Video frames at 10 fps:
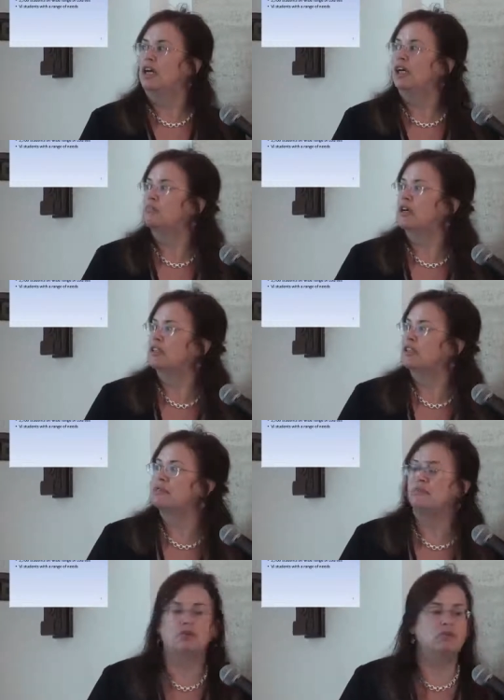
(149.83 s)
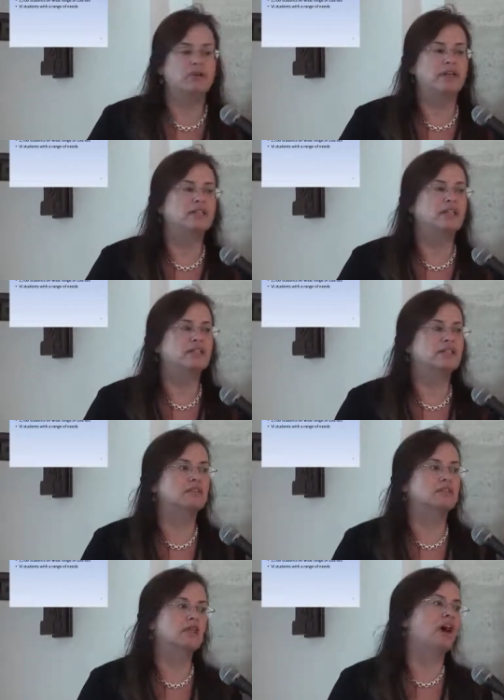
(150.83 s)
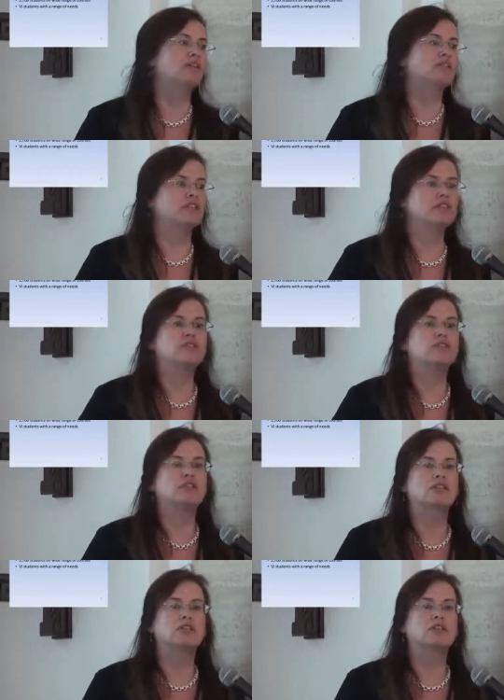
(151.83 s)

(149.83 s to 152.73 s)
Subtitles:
Among them, always, there's half a dozen or so